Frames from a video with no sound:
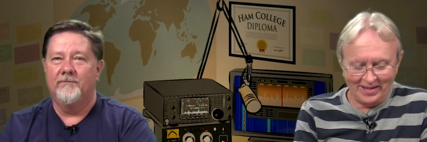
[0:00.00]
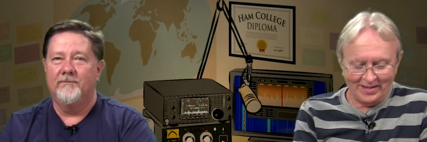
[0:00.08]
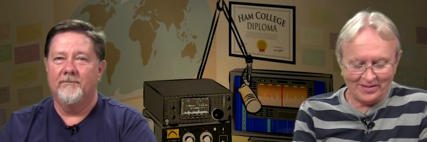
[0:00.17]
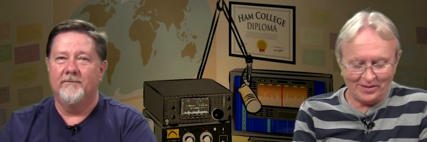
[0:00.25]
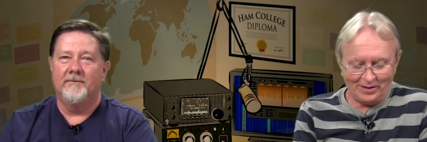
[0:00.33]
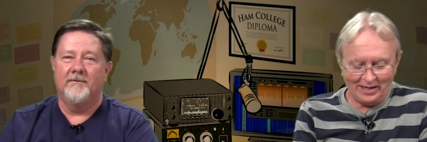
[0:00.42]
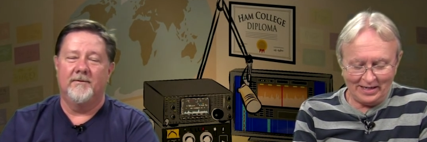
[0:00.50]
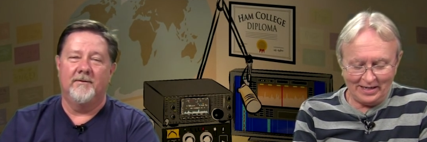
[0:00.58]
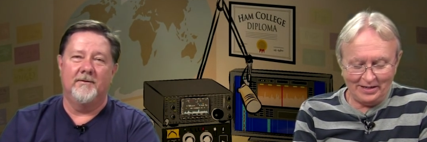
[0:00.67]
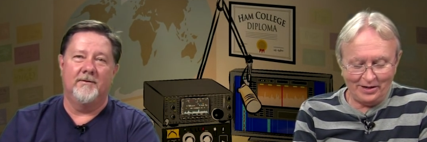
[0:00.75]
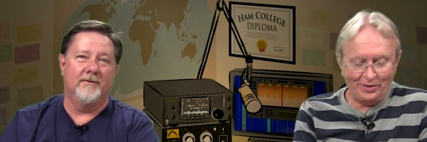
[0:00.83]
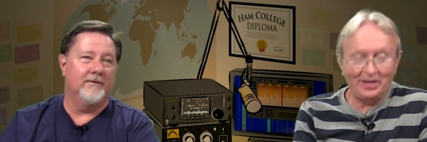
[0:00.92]
Speaker 1: So I
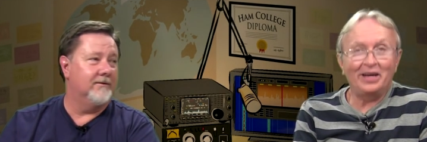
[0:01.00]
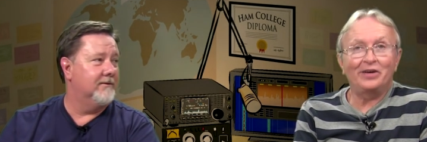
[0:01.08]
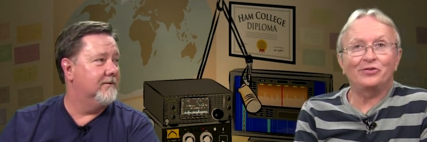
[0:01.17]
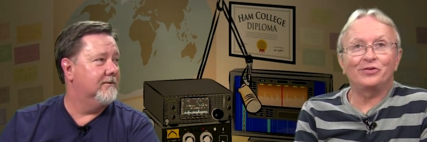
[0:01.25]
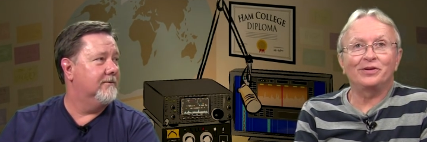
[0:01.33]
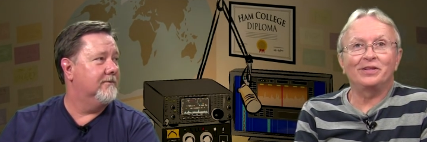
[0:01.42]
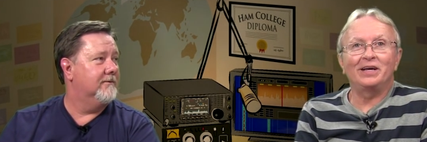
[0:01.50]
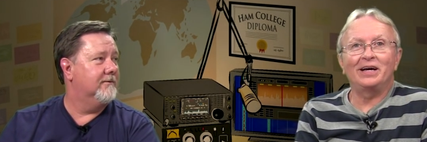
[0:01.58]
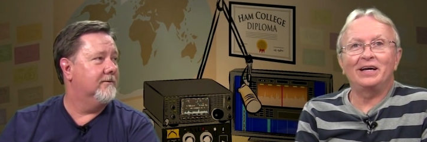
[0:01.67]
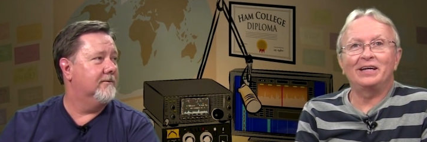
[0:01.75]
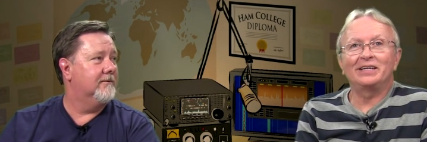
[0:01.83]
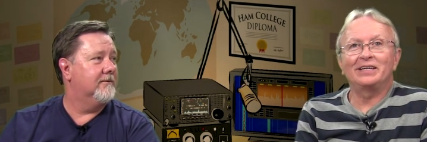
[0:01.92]
know the answer to
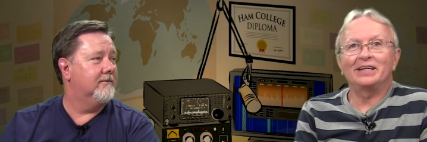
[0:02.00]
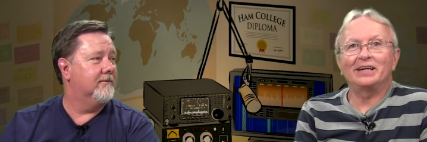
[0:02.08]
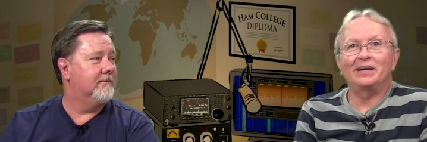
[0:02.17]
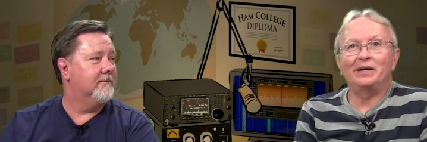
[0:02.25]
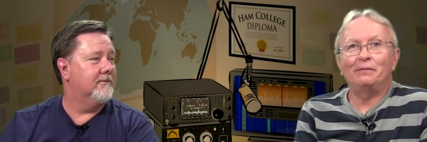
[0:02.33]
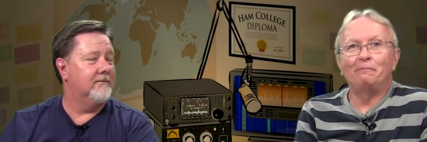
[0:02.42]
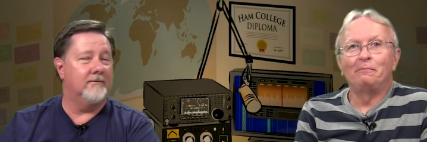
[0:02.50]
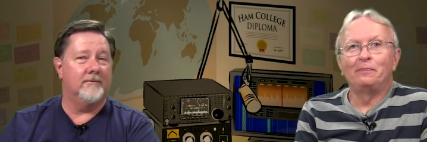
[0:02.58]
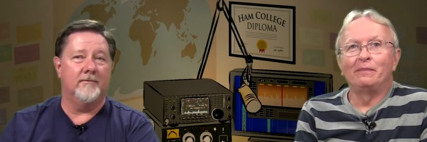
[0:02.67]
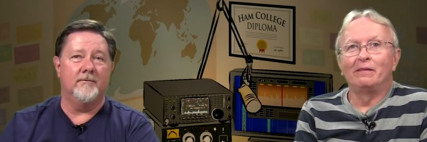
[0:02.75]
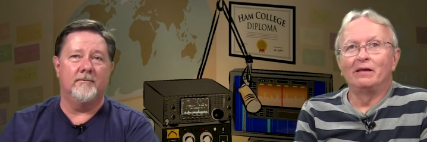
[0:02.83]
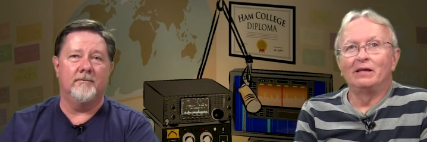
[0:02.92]
that. Um,
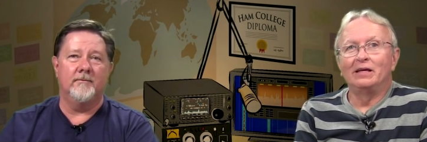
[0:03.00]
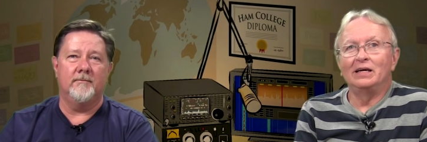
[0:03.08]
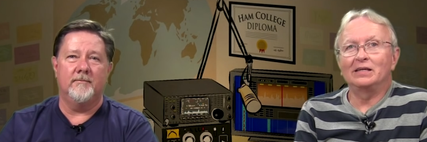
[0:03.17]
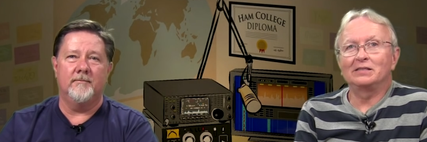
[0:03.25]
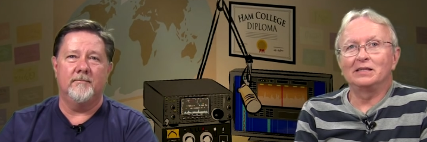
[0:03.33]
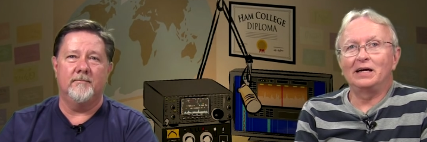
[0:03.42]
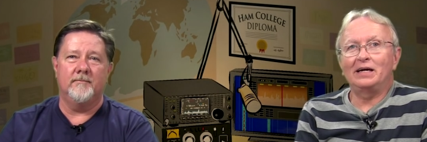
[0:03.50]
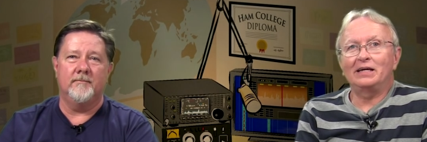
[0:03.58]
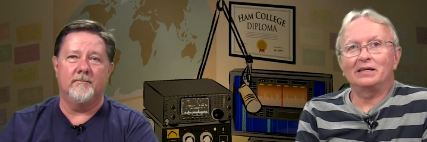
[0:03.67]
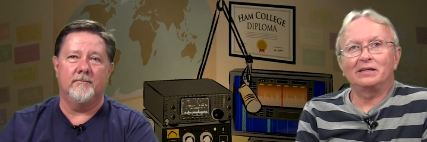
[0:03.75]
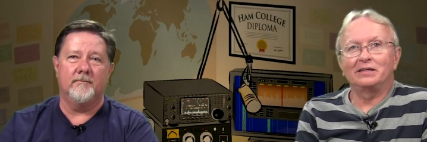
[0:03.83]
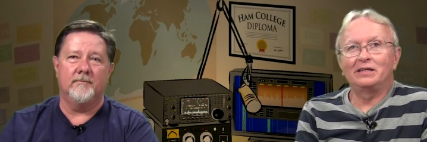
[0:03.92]
it's
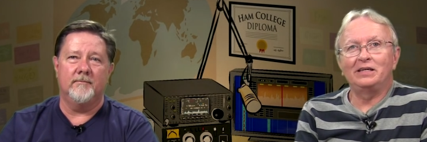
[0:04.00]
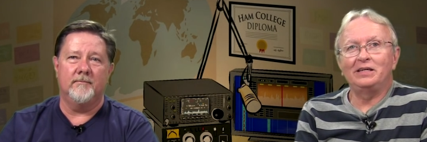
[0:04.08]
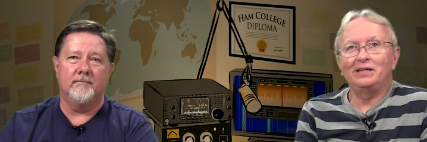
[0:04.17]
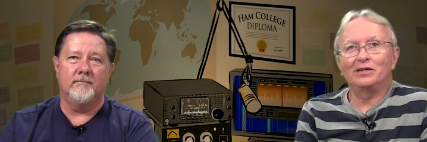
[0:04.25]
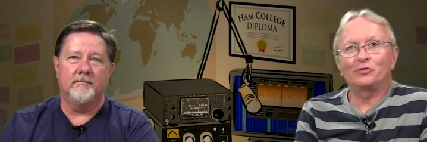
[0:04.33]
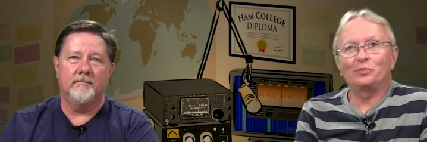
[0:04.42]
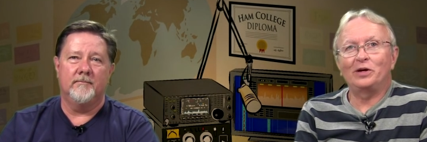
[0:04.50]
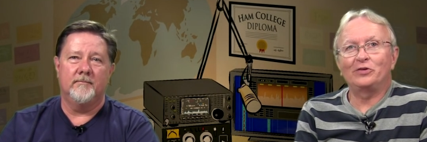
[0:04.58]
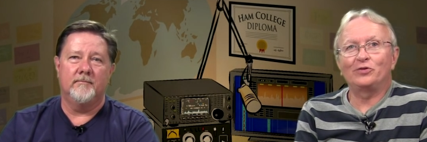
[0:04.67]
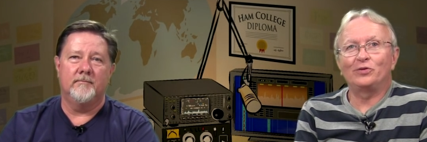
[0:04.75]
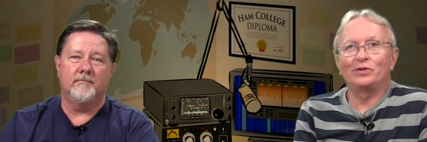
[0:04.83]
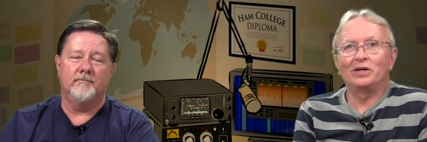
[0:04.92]
not the uh,
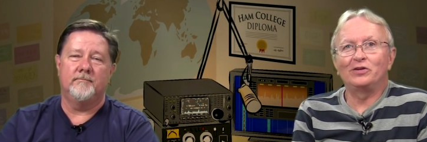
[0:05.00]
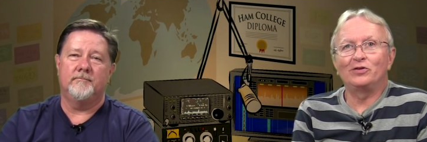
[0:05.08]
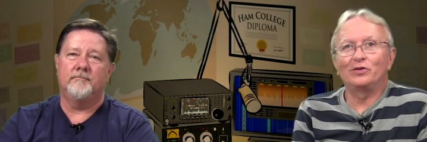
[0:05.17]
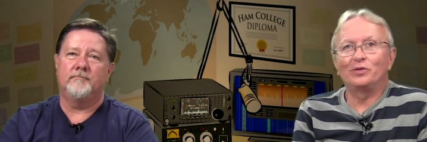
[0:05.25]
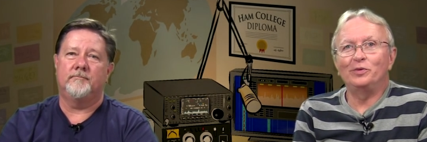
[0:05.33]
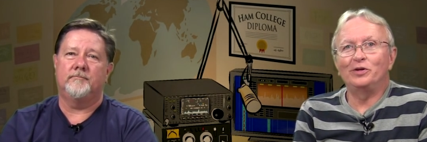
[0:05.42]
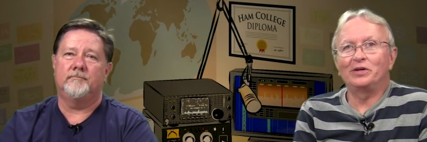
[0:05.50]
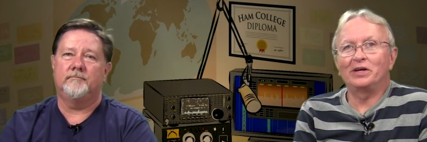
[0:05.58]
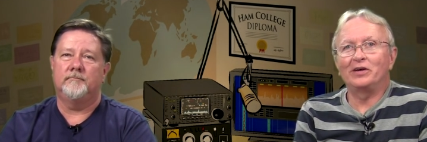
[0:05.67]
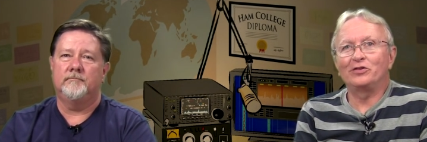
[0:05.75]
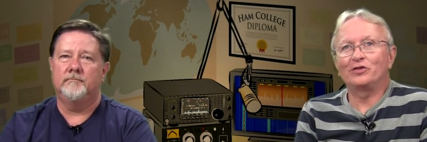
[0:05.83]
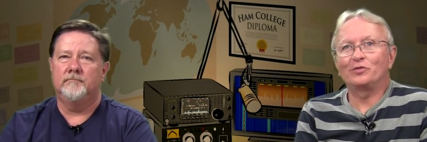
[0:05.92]
special digital
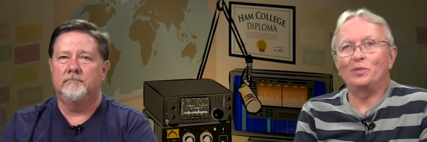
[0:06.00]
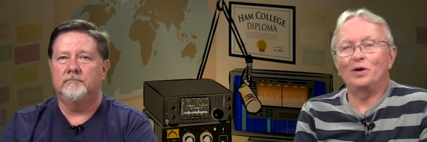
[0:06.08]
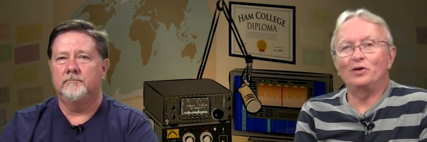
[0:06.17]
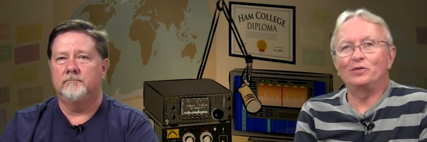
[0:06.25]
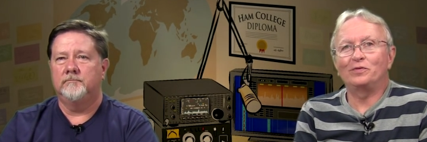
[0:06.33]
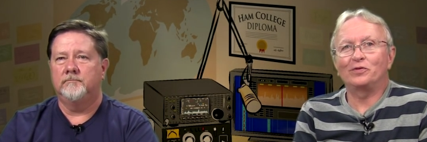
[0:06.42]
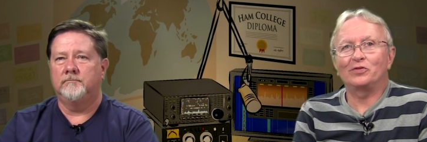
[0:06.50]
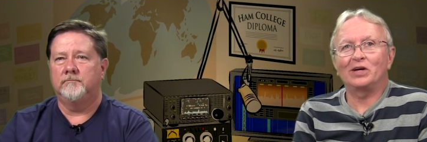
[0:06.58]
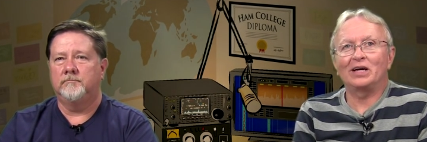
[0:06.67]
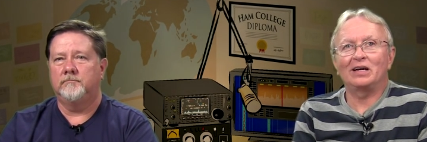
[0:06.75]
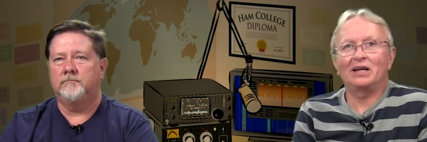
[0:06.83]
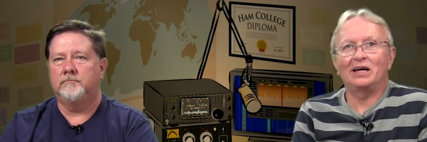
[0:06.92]
communications mode for
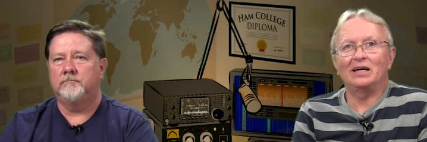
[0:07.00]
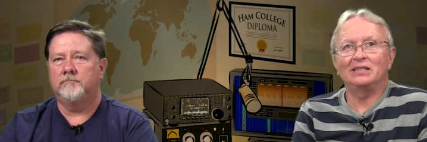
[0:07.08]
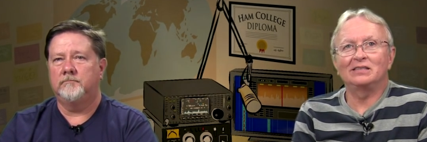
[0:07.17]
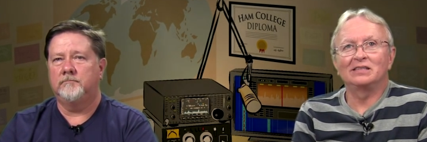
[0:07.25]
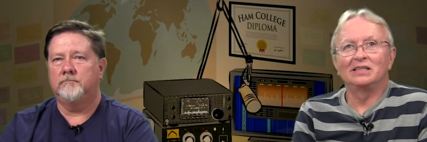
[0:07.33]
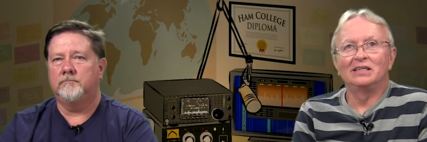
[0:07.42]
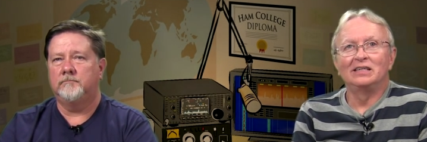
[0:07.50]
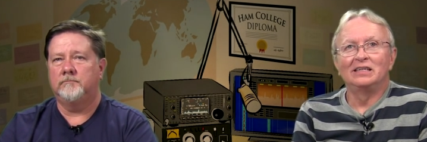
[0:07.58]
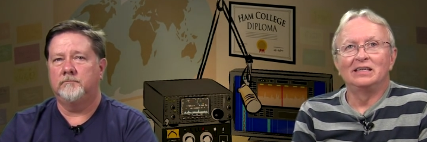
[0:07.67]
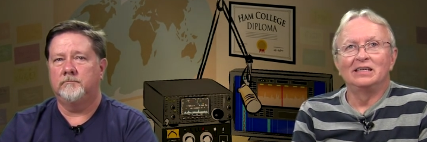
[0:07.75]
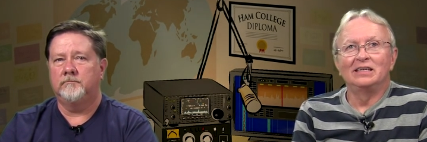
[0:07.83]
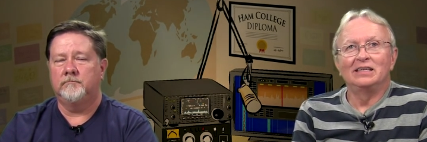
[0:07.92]
satellites.
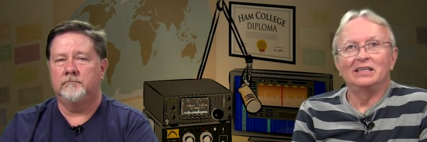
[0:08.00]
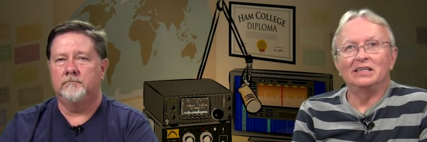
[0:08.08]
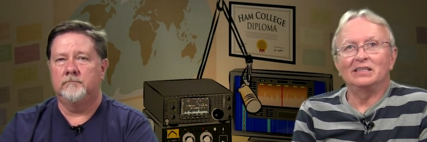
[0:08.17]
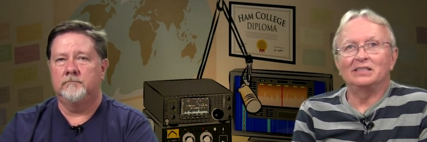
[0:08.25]
It's